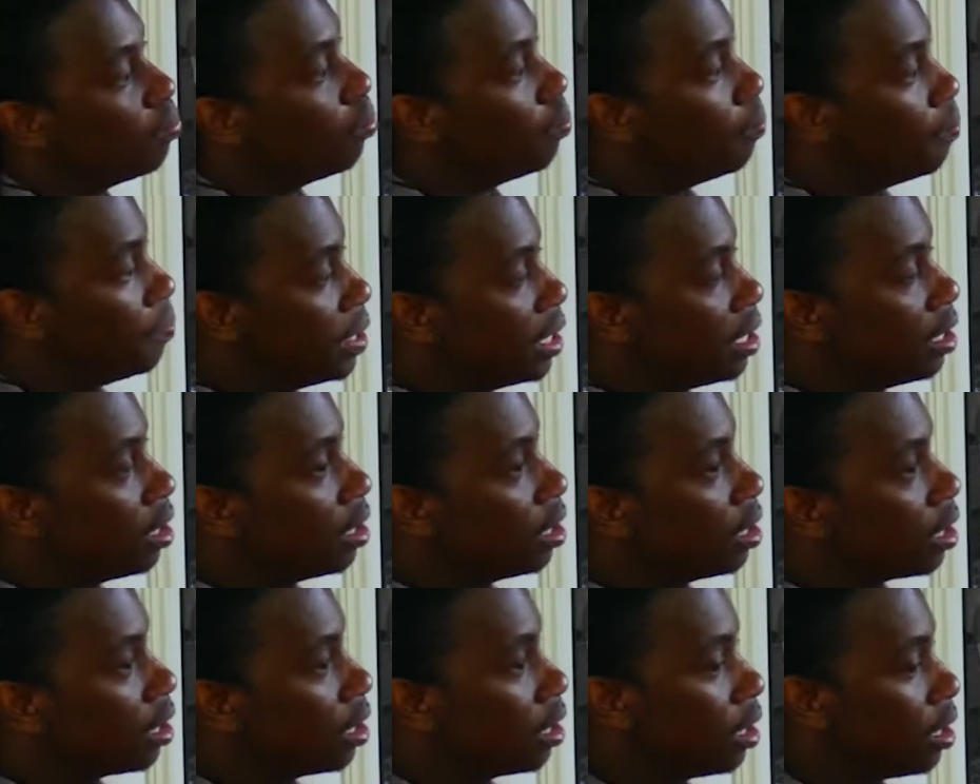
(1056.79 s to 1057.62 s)

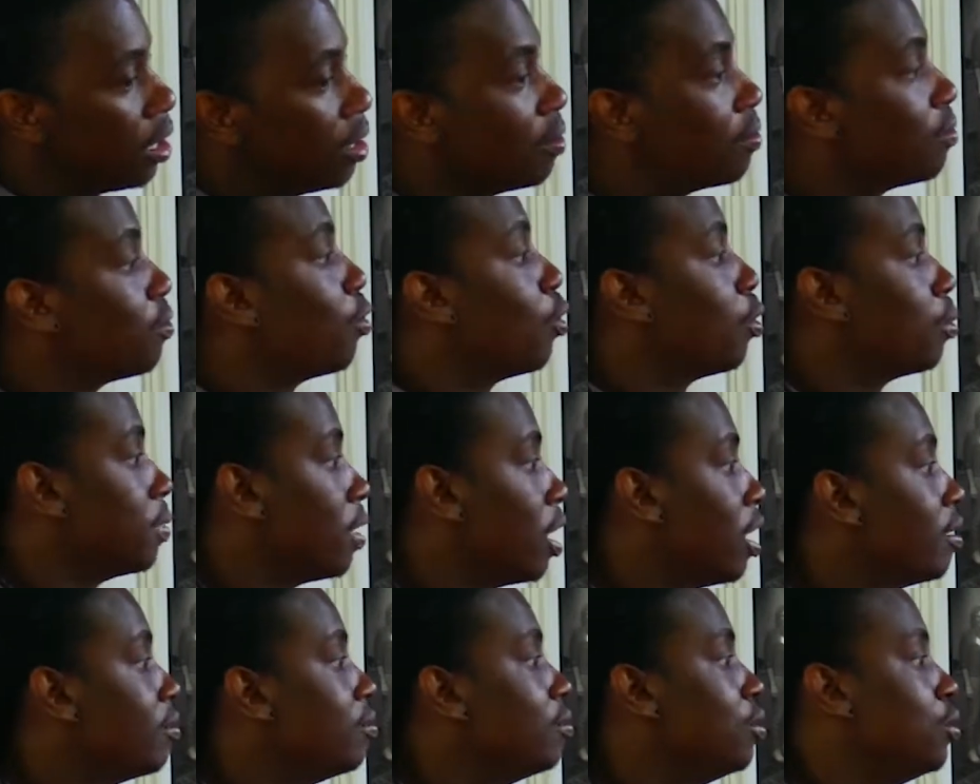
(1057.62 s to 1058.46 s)
being informed
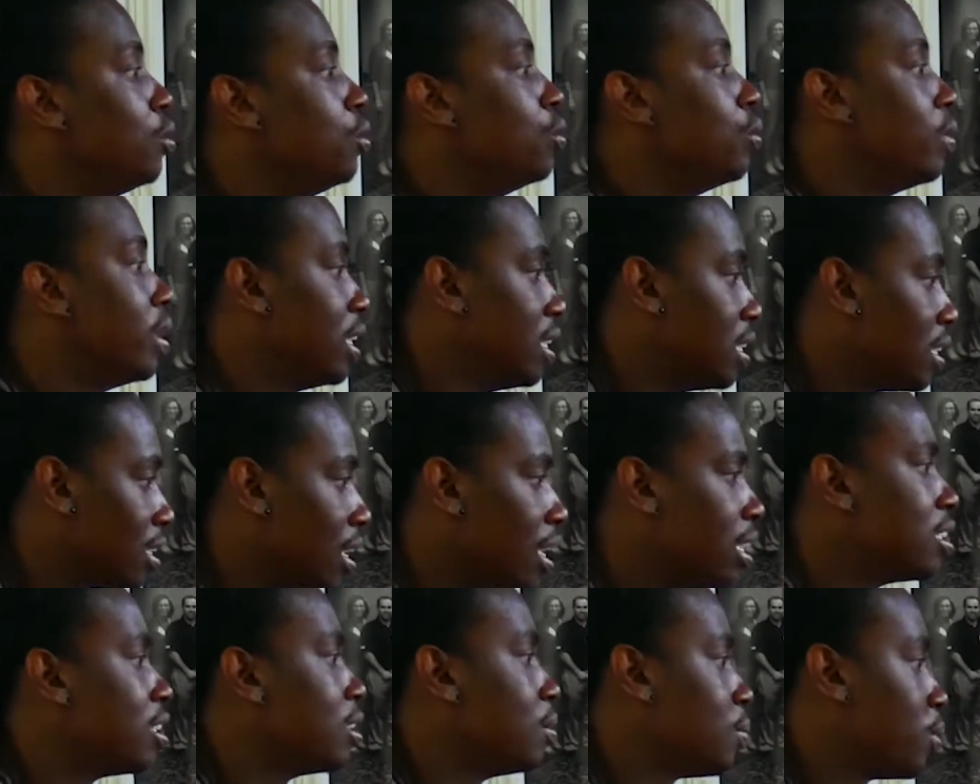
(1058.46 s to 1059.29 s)
of new insights and